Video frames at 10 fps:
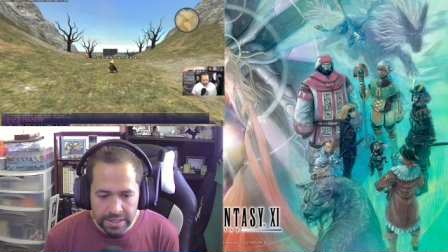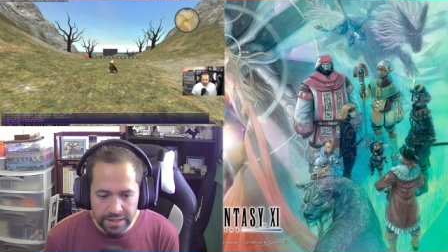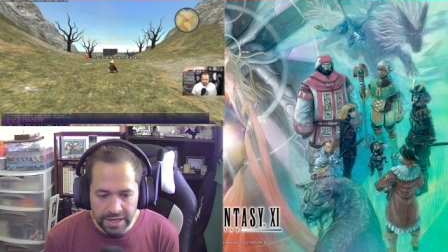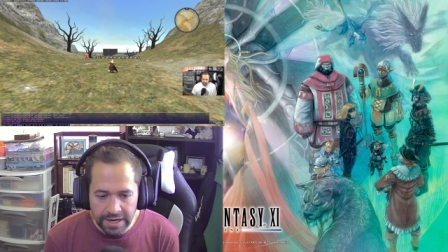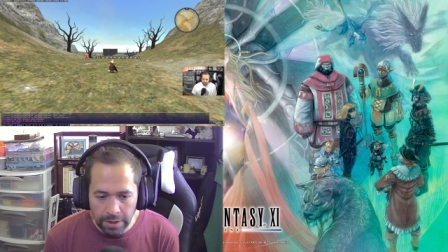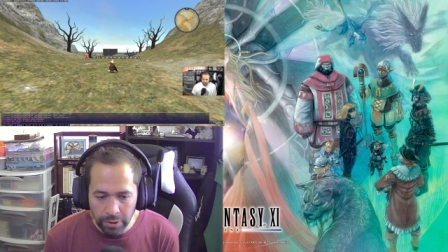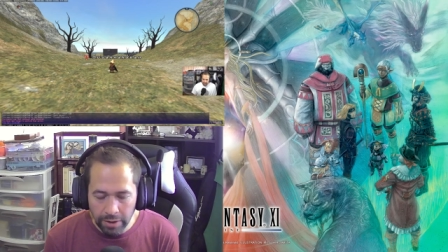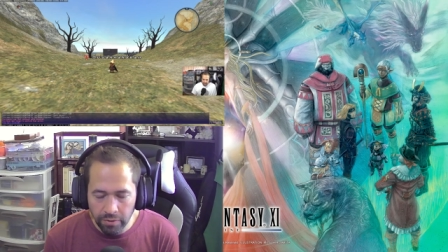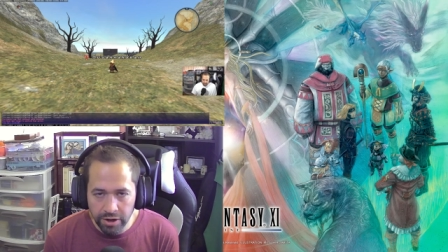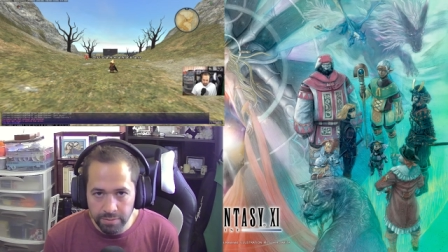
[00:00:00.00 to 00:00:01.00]
then what I
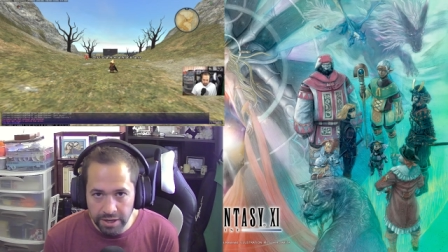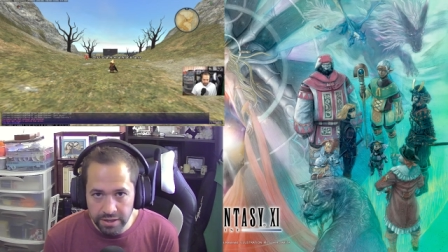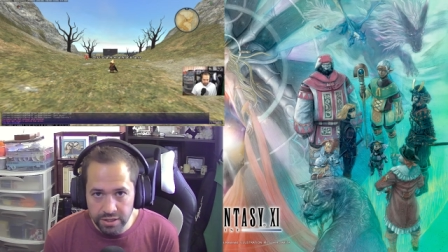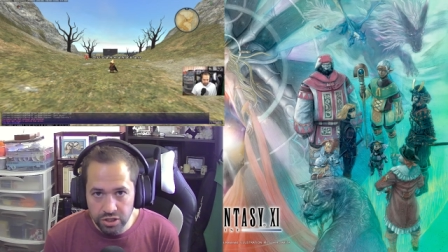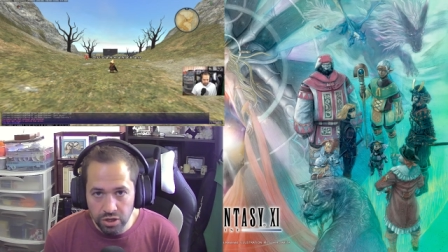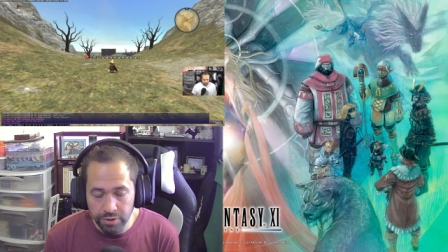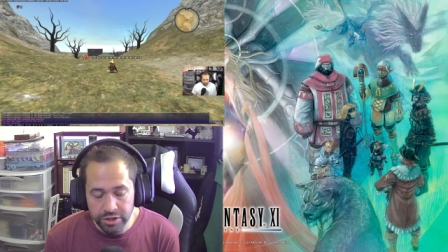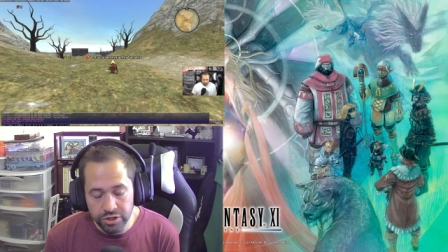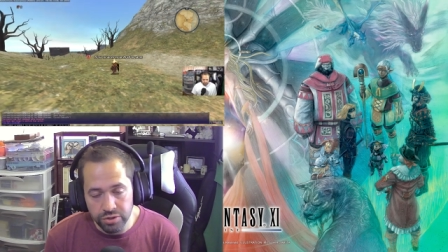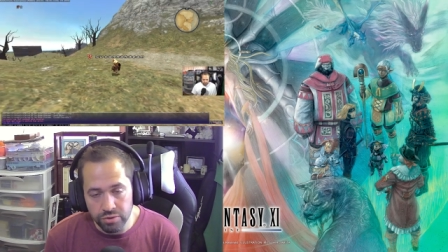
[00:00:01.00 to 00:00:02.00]
would recommend is going
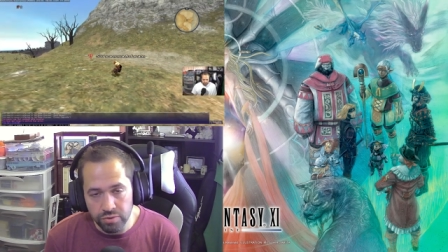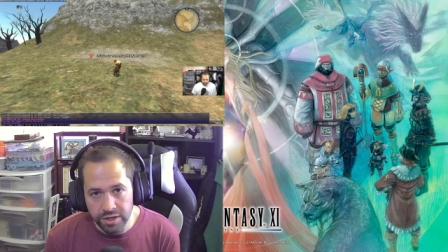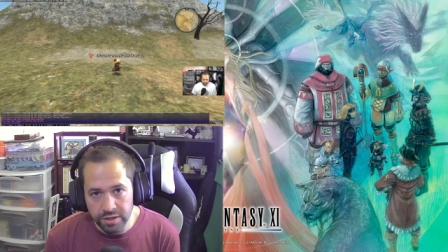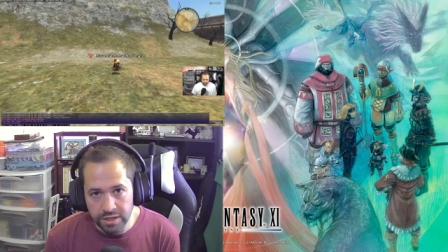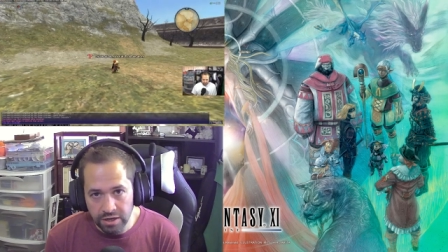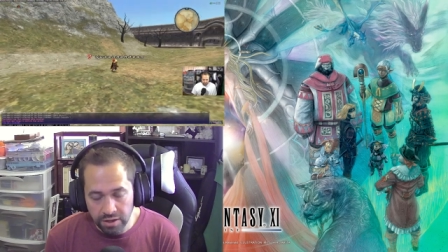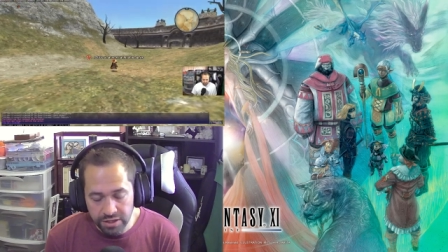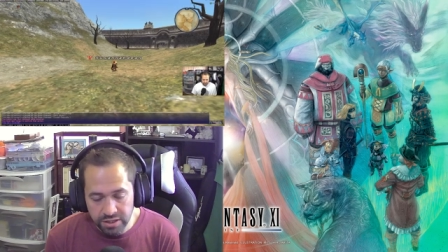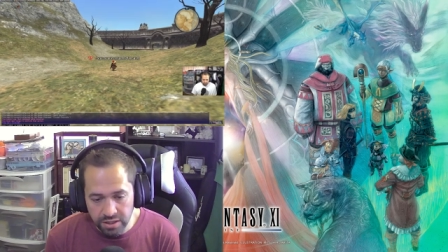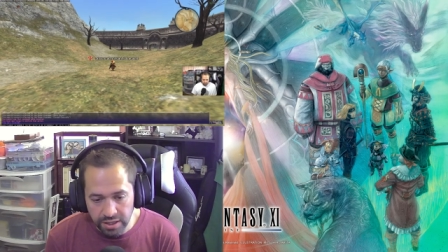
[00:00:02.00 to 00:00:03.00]
to Garelage
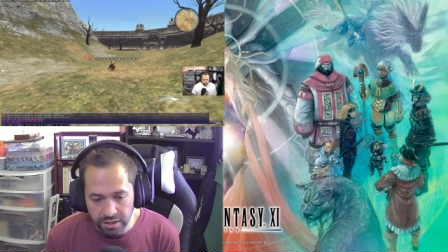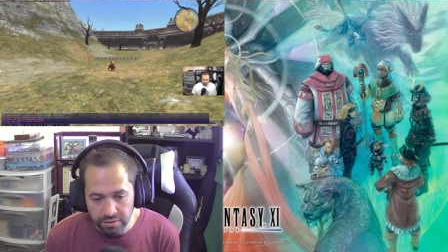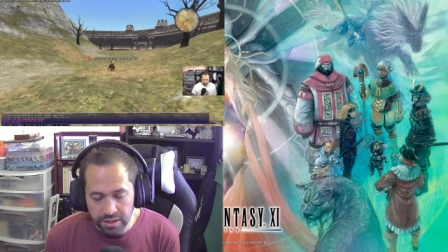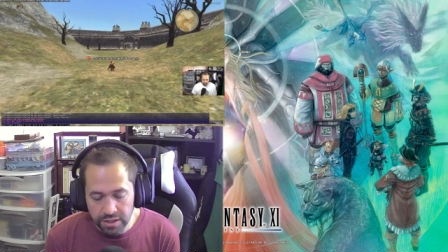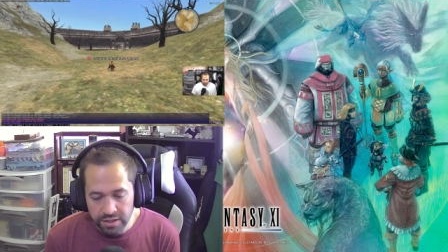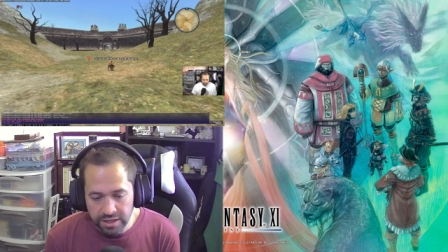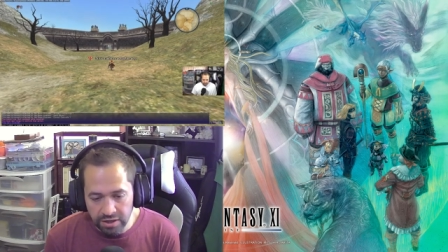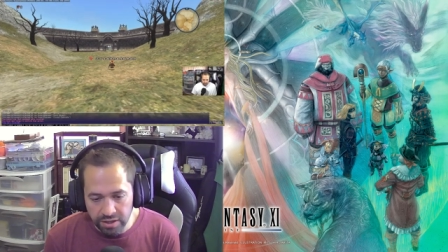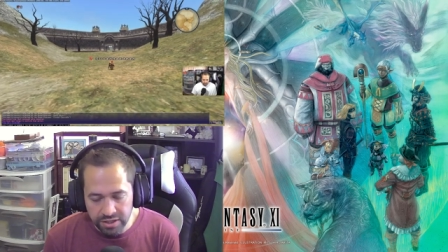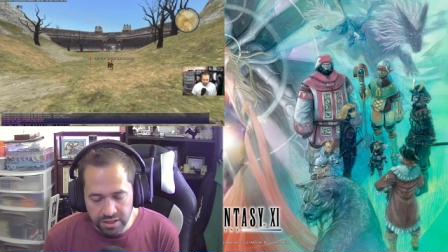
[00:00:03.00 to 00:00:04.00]
Citadel.
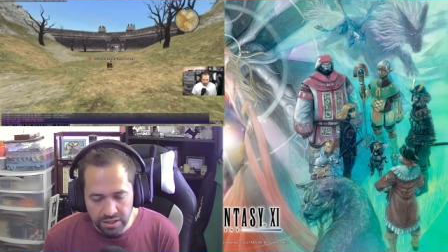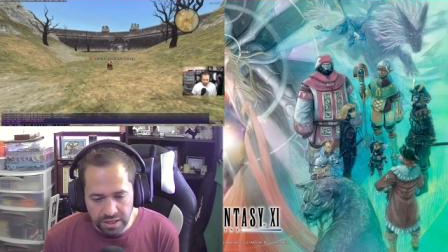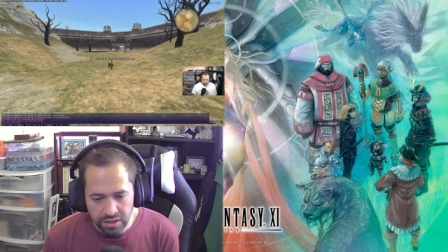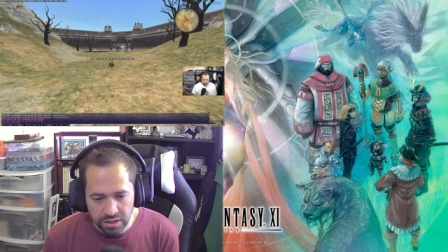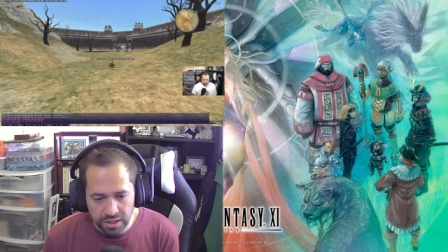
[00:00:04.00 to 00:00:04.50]
Garelage Citadel